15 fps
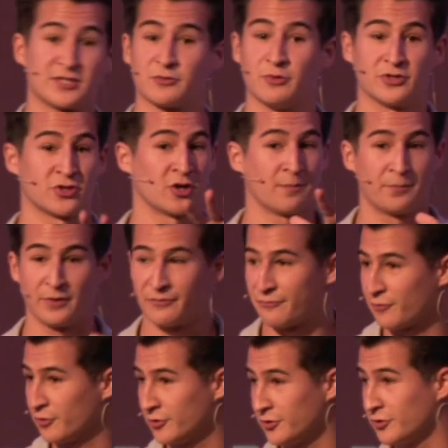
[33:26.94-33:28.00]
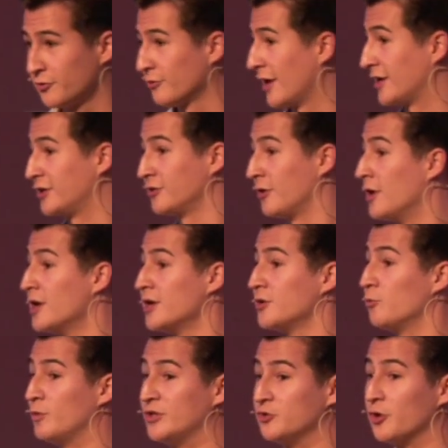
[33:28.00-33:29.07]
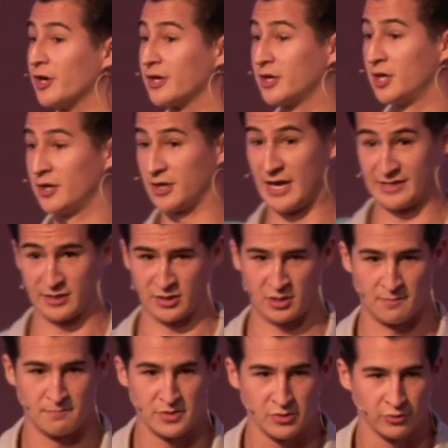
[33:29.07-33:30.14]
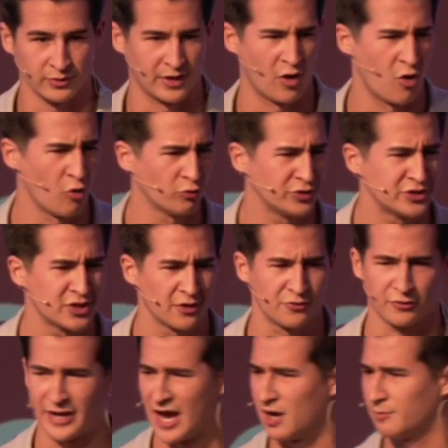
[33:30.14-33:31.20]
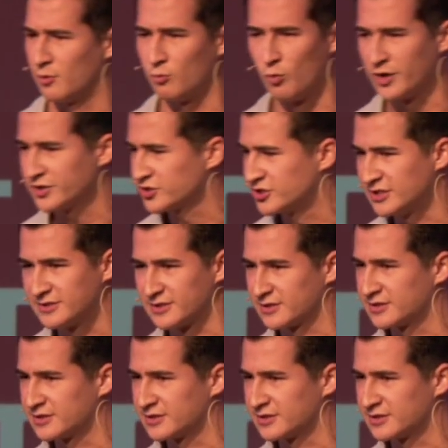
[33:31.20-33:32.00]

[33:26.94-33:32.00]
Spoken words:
to interpret it for you. Like we do it as a community. Hold each other accountable. What is Jesus